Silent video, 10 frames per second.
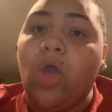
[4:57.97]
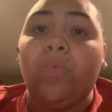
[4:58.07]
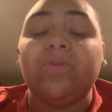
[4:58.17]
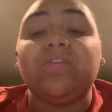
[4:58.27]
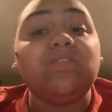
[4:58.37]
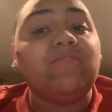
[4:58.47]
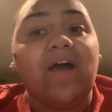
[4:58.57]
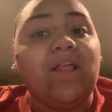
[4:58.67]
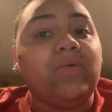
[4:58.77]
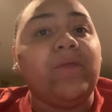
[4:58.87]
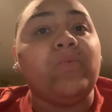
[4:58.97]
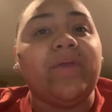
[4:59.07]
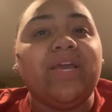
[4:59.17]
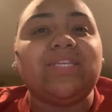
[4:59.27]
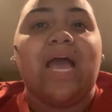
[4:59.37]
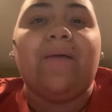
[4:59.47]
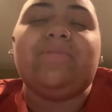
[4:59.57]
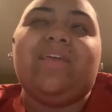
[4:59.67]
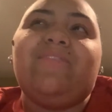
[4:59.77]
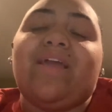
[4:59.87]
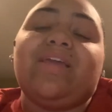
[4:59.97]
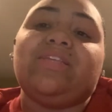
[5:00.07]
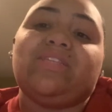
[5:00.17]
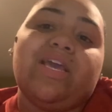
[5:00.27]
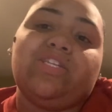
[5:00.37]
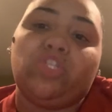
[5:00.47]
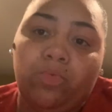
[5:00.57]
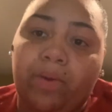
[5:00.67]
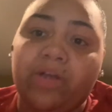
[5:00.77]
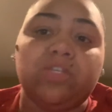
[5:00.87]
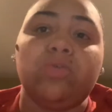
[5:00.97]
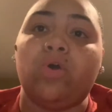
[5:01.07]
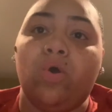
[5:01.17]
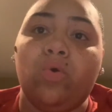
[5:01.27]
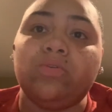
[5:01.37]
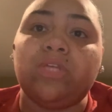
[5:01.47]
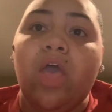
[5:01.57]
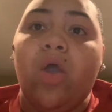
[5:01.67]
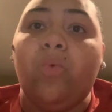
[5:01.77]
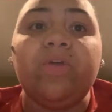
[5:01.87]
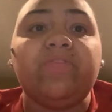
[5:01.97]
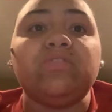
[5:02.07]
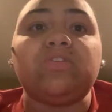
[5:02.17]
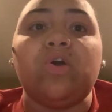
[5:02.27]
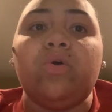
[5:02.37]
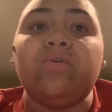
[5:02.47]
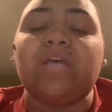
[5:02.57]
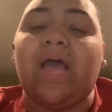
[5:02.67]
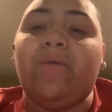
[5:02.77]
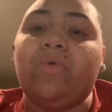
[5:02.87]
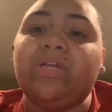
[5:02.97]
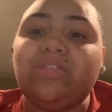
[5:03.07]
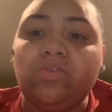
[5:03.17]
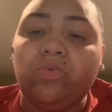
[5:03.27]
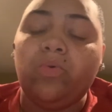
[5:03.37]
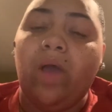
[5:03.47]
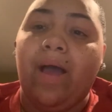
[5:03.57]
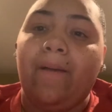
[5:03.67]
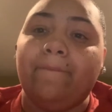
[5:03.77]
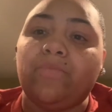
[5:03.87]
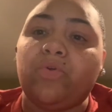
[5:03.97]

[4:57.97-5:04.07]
Within the following weeks, I believe I can set two personal goals. With those goals, I want to